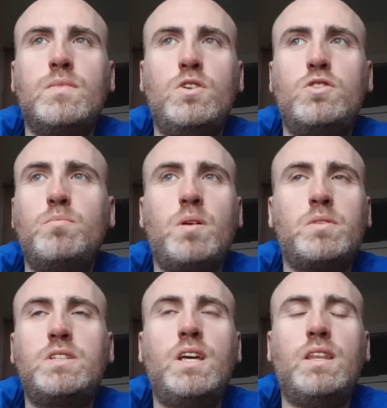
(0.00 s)
You should be able
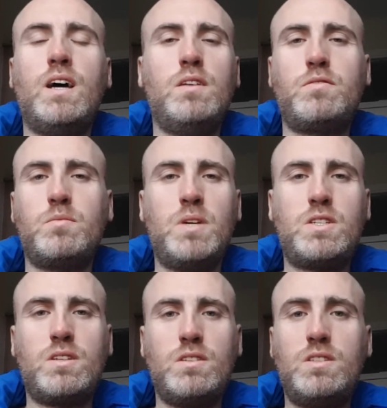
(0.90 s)
to take that
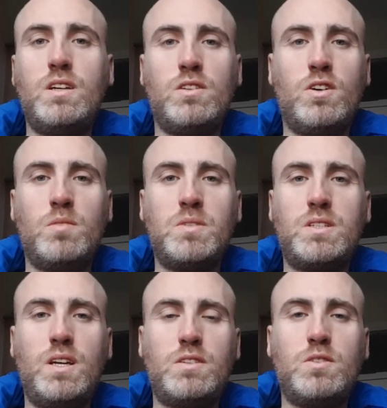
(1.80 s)
information and see a lot of the
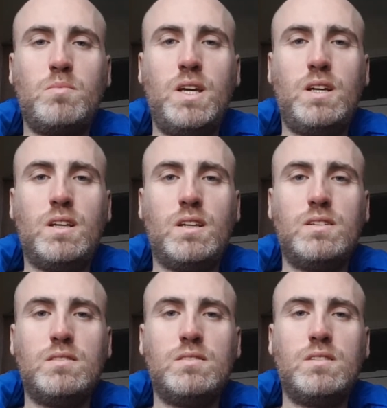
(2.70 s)
mistakes you're making.
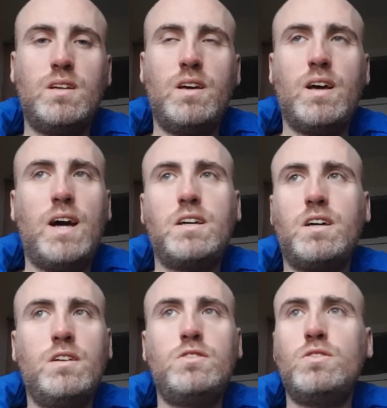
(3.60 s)
I
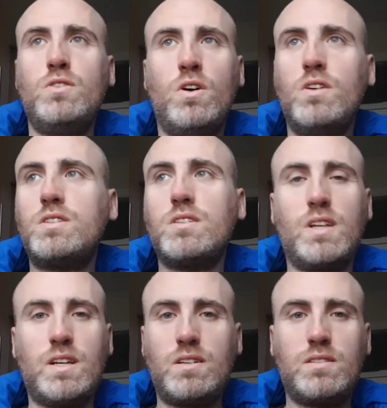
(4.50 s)
encourage you not to
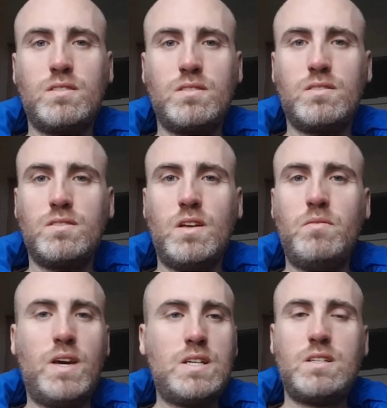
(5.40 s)
like
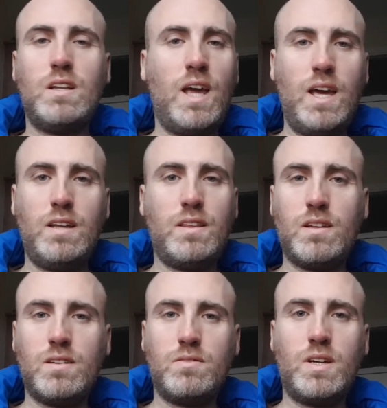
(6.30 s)
invest in
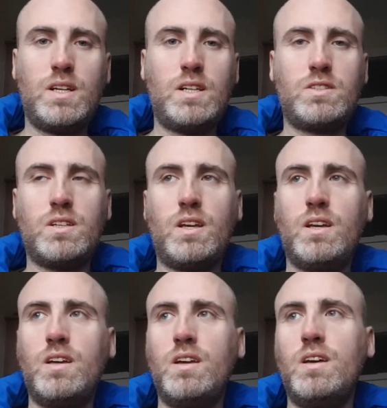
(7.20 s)
anything financially.
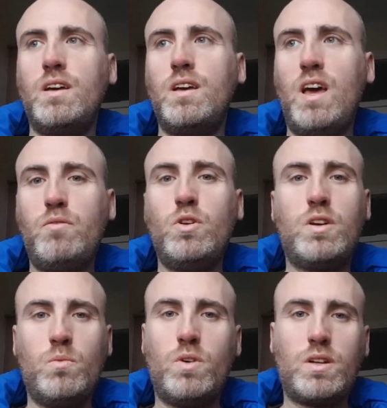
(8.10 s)
If you
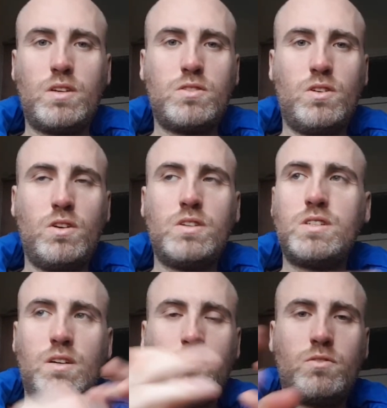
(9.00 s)
can work this all out
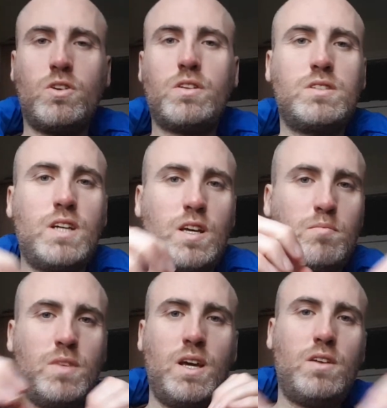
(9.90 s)
yourself, you've got the
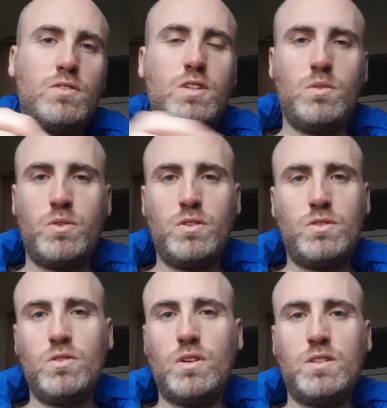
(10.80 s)
time, the energy, you want to
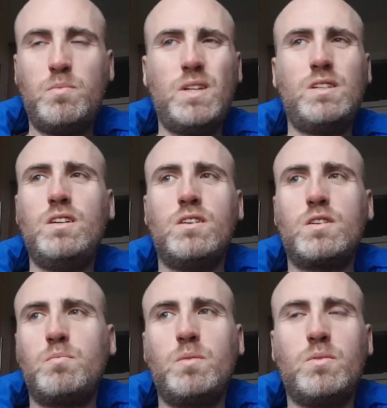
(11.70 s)
do it. Especially
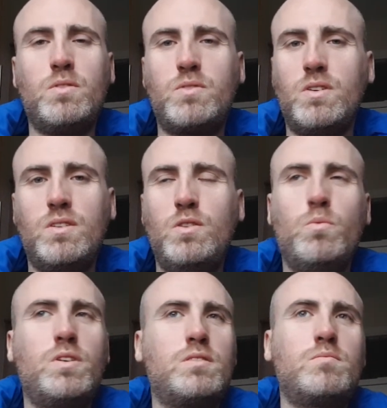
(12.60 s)
younger people, you
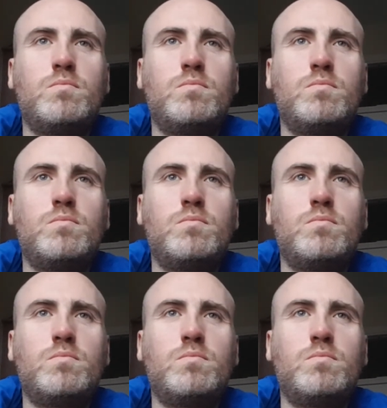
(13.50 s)
want to